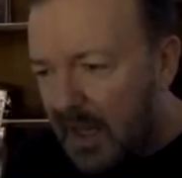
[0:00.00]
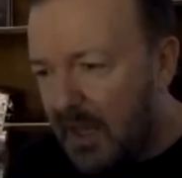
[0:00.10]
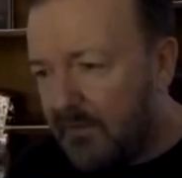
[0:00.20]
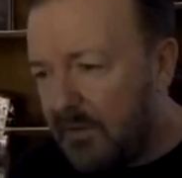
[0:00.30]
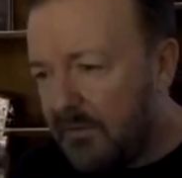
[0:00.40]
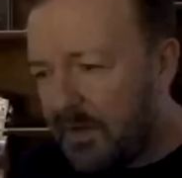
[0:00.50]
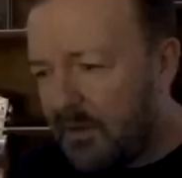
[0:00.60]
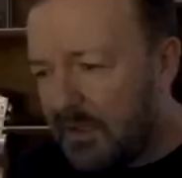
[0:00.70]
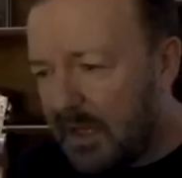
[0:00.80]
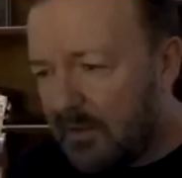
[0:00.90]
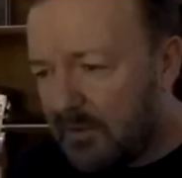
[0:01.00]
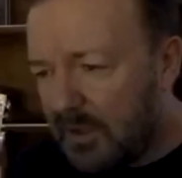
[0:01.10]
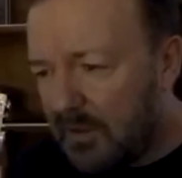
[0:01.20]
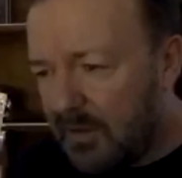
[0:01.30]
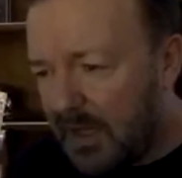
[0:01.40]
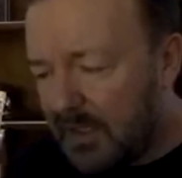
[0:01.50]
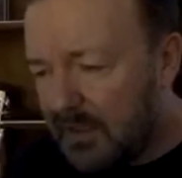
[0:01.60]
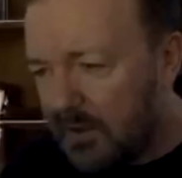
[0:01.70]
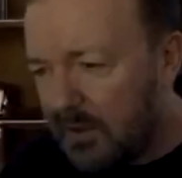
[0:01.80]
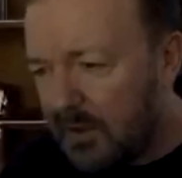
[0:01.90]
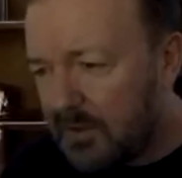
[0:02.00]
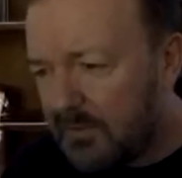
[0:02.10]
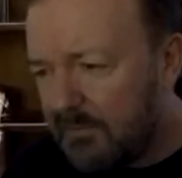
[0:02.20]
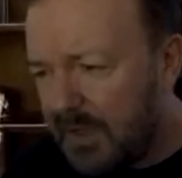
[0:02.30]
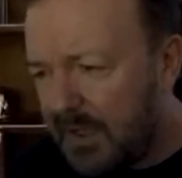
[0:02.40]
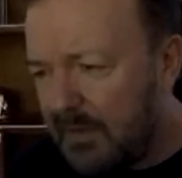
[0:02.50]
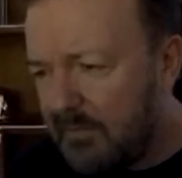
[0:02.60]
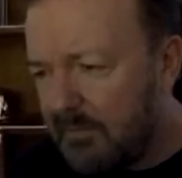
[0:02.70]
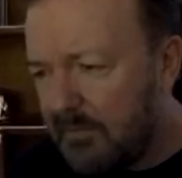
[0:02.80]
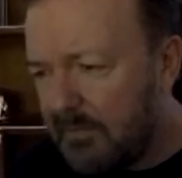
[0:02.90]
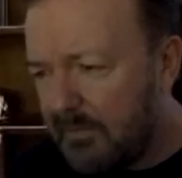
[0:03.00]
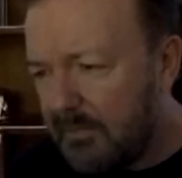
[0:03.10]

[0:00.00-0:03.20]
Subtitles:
If you found out that you had lots of Mickey